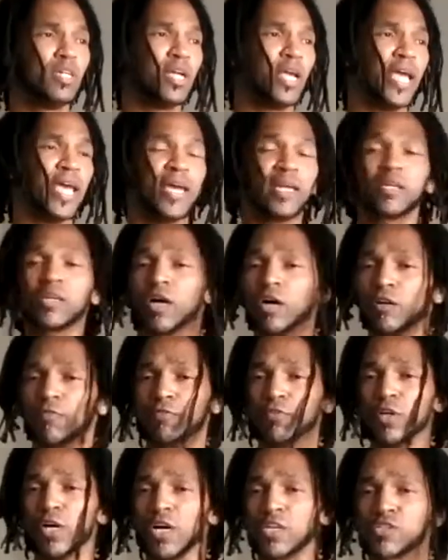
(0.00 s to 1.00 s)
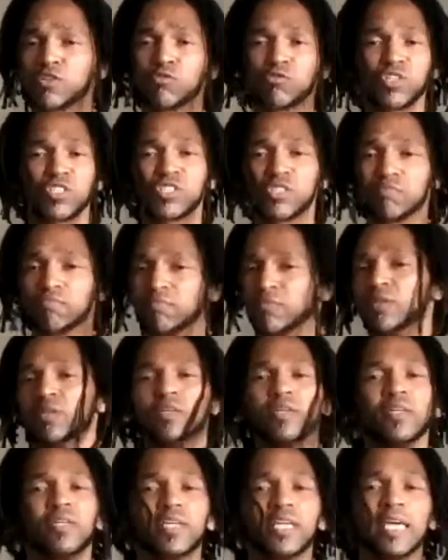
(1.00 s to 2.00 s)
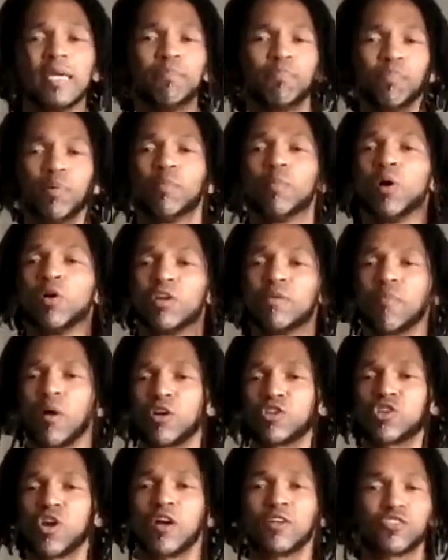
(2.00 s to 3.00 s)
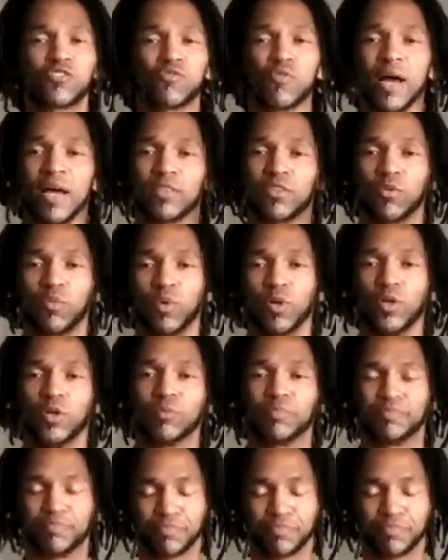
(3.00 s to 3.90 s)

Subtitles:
and Kung Fu Hustle just keep promoting martial arts throughout the world.